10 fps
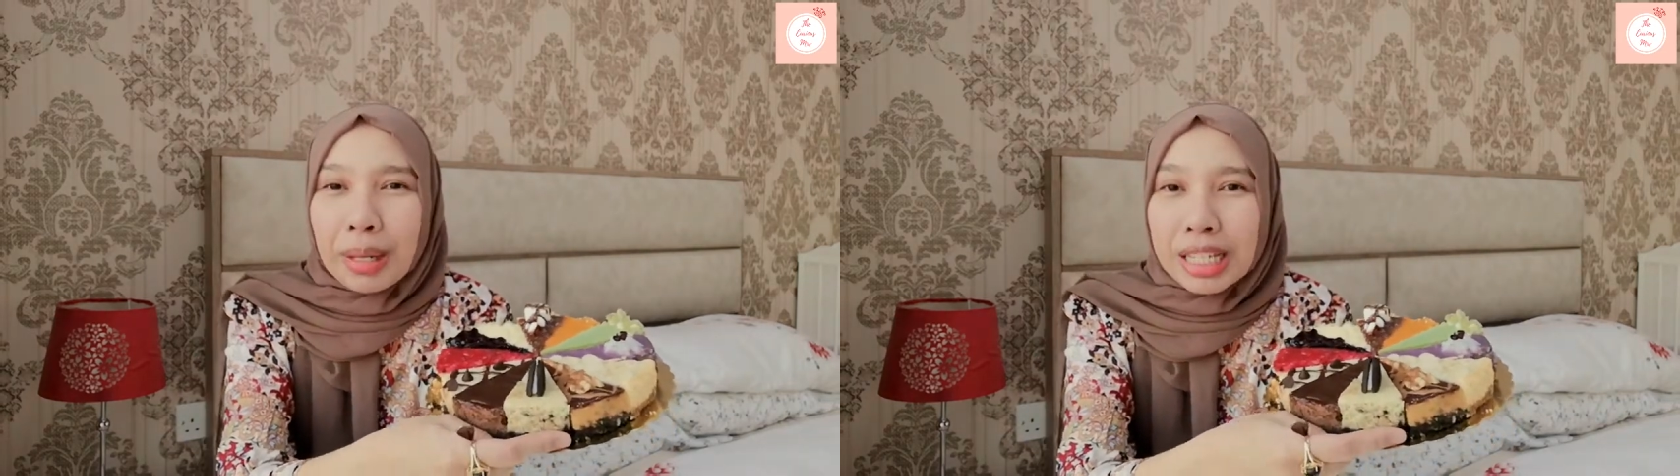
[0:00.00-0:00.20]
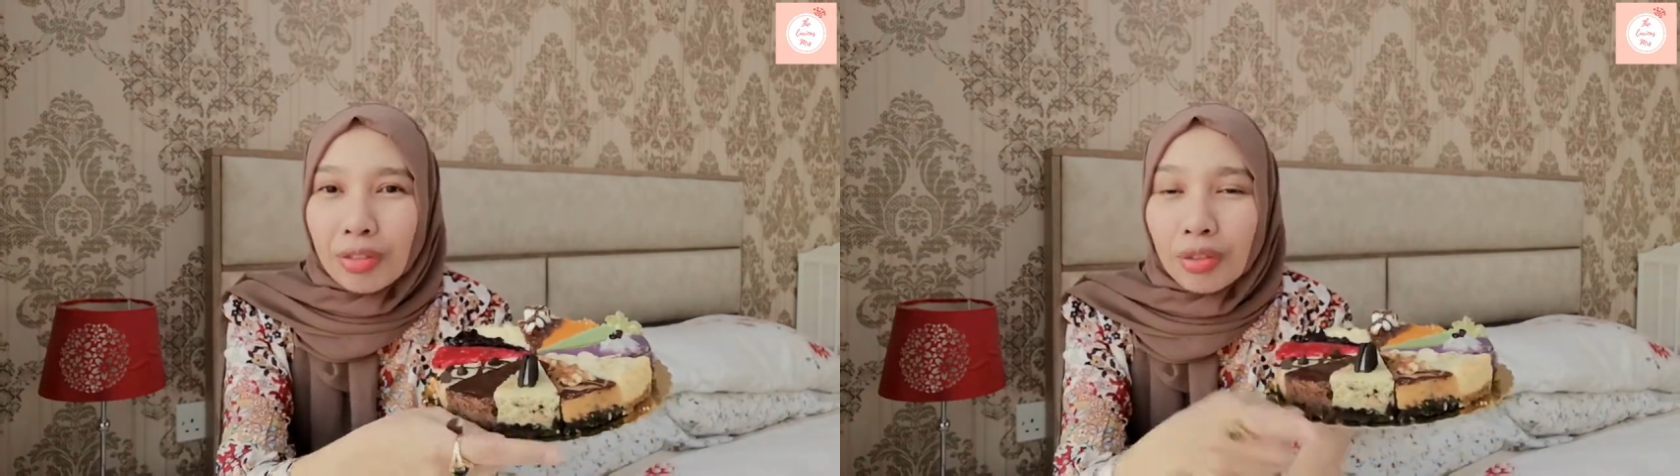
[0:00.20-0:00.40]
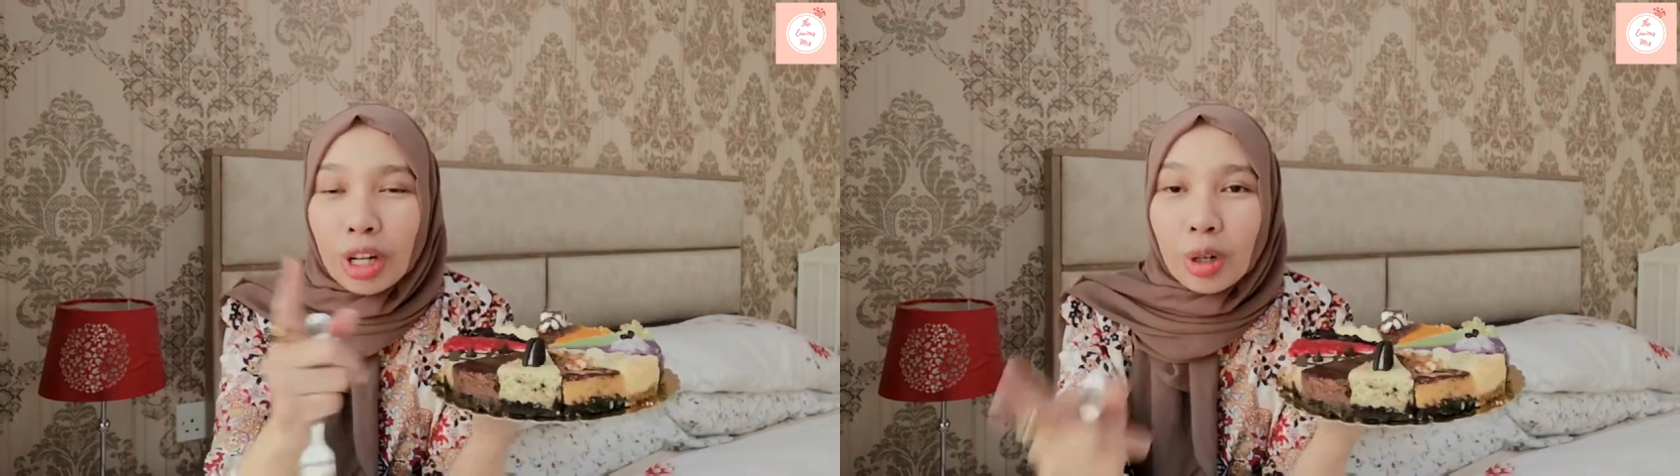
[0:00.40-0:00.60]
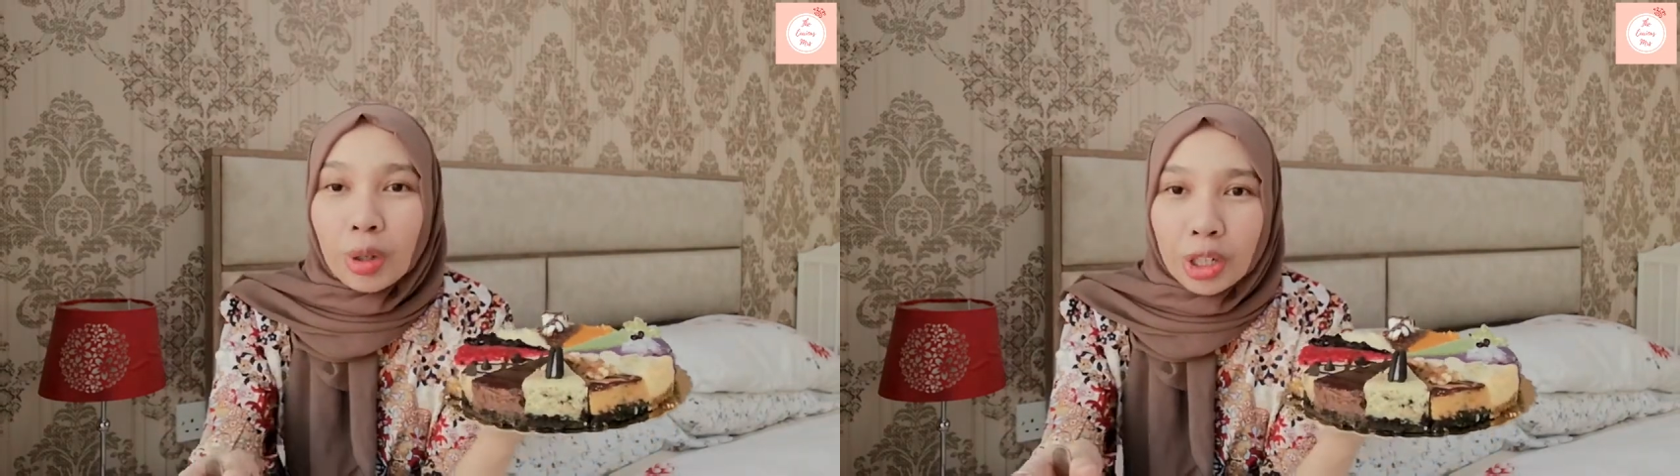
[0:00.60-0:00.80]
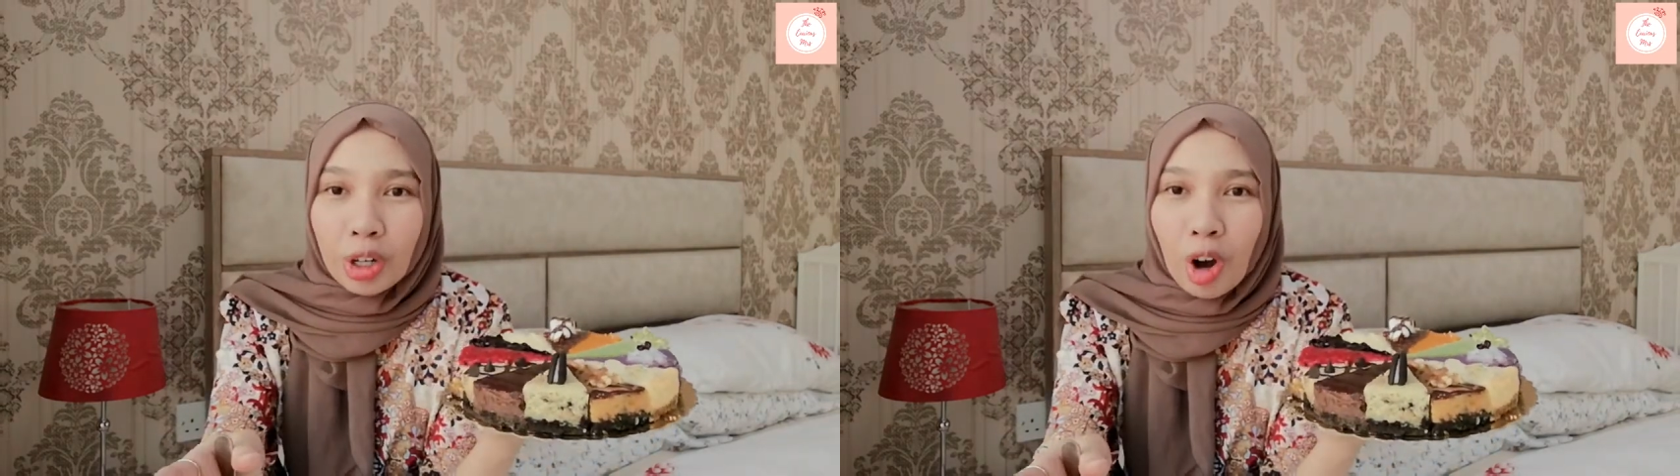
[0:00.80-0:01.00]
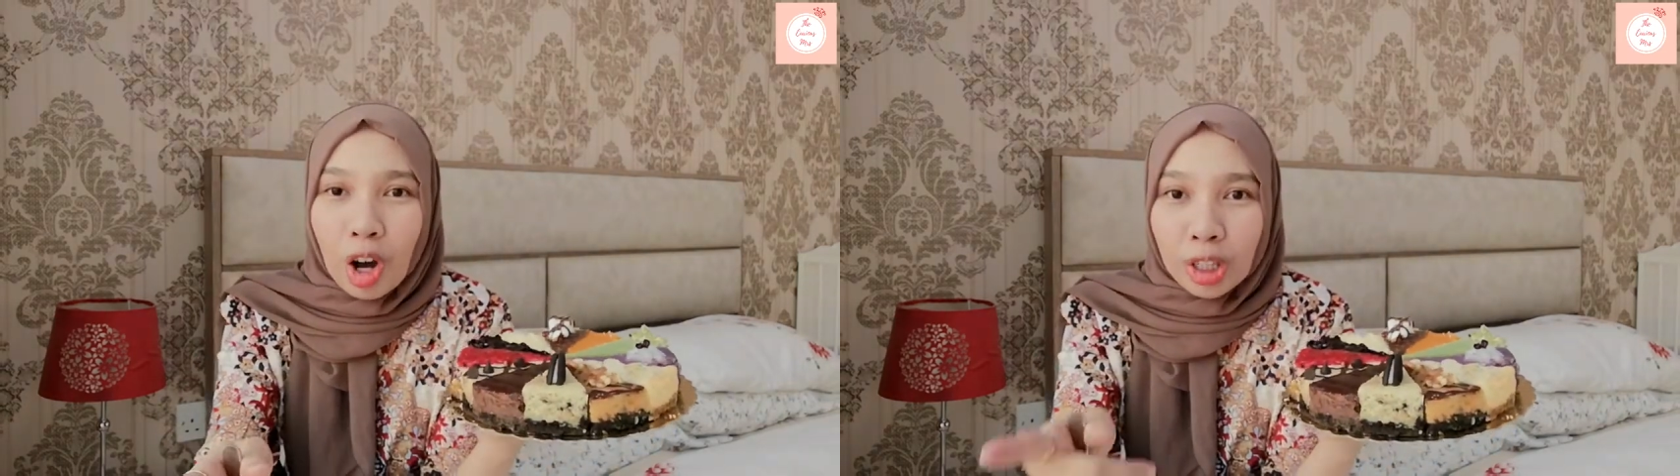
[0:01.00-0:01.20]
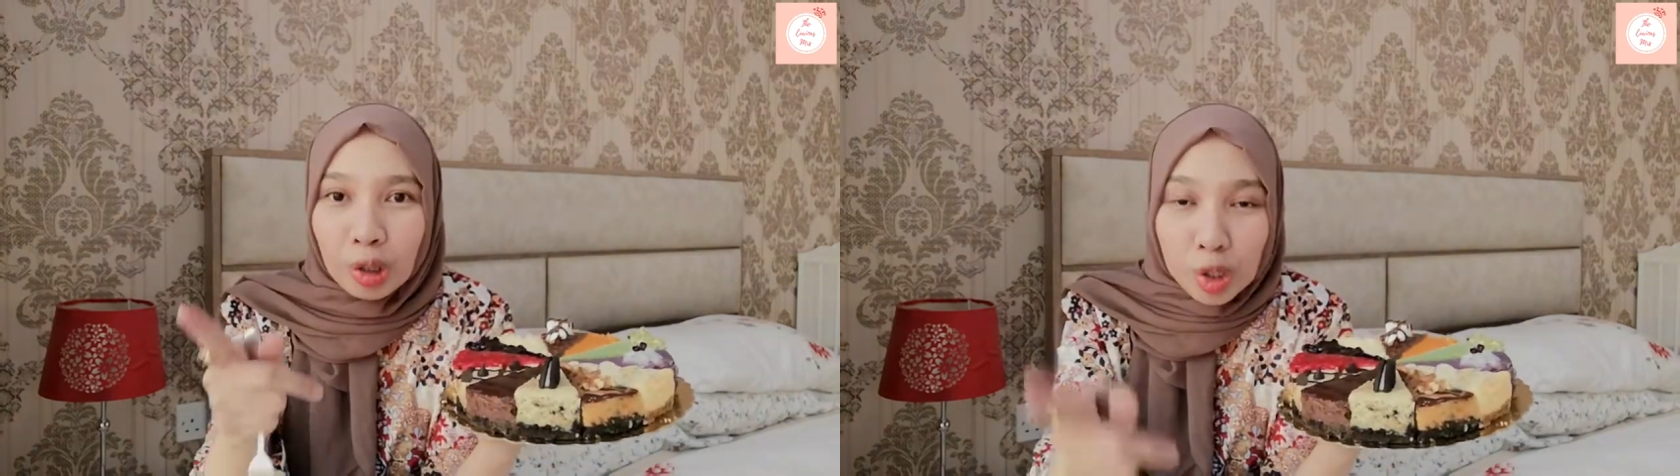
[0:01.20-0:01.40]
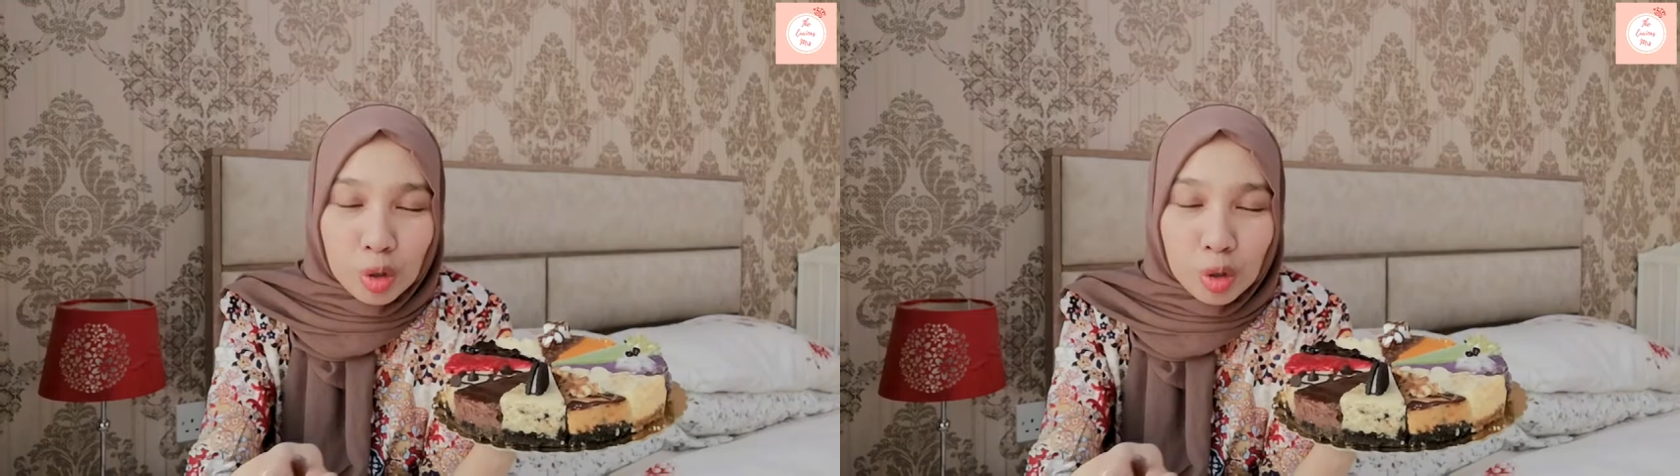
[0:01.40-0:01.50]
Please follow her on